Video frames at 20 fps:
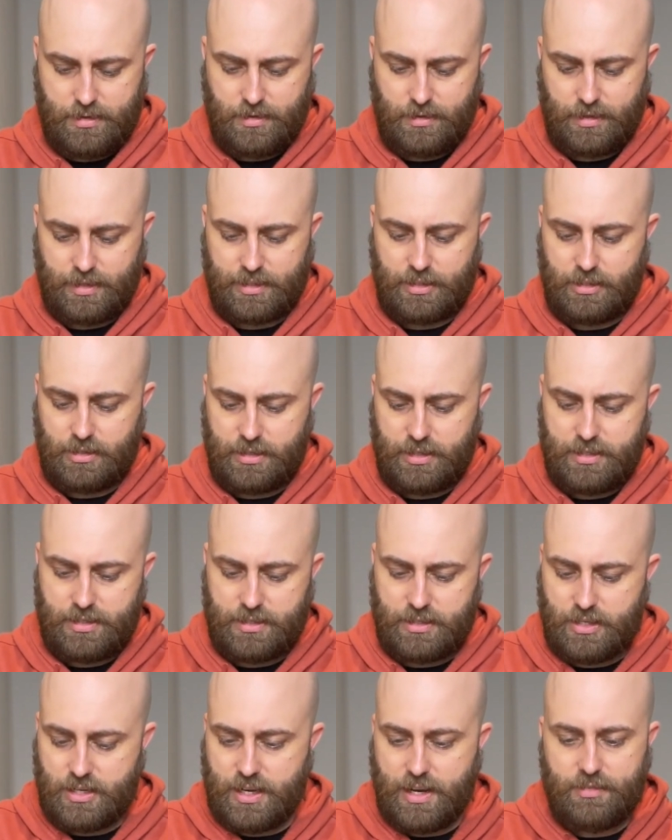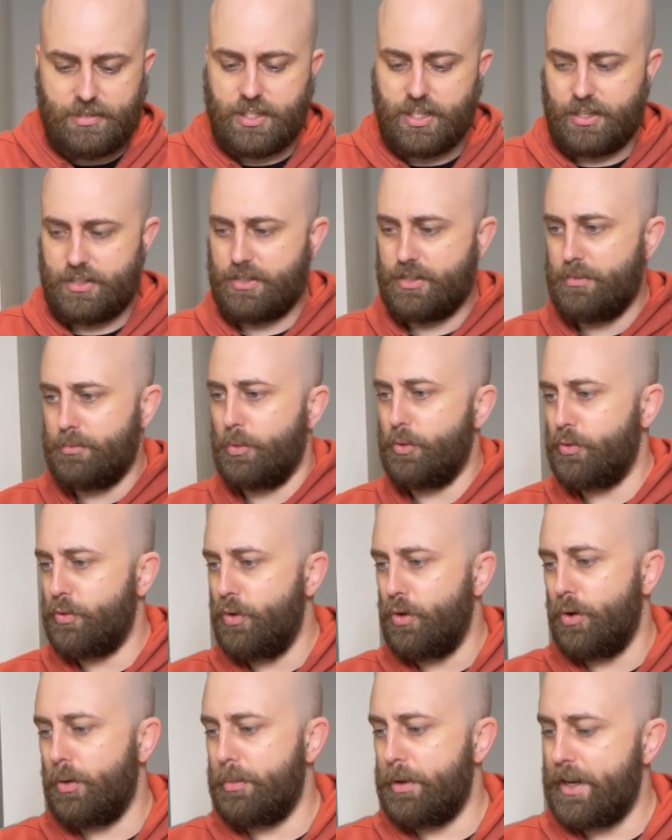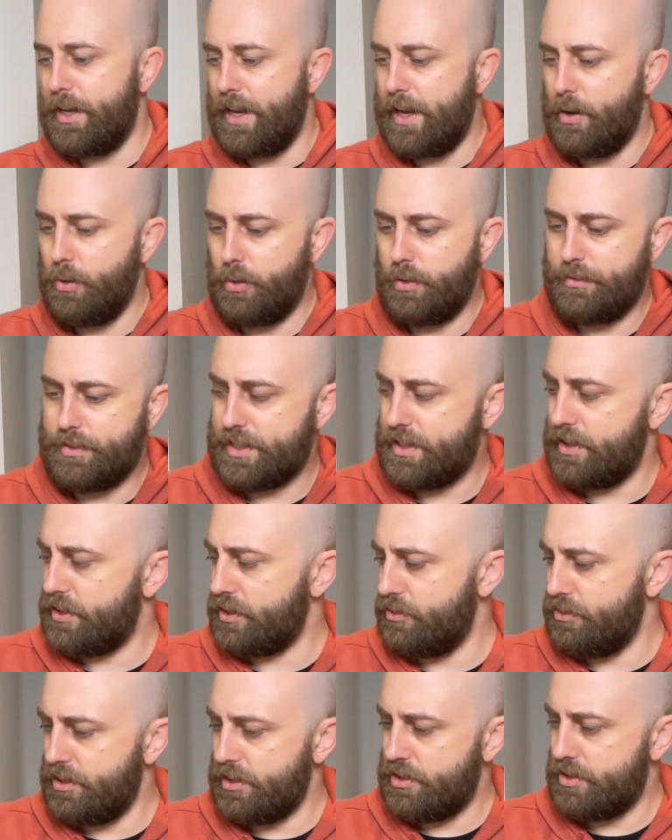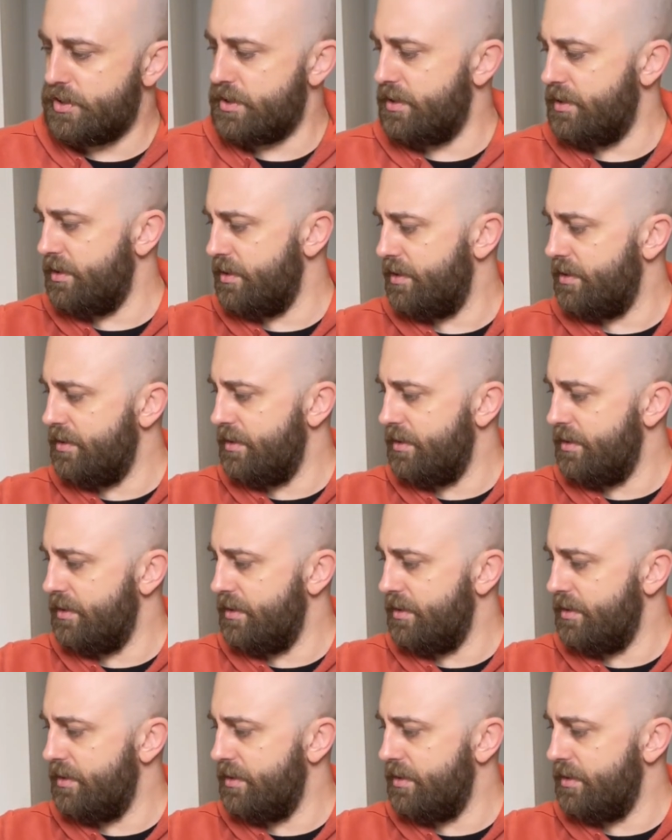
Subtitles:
Like you never touched them before, but now all of a sudden you're interested?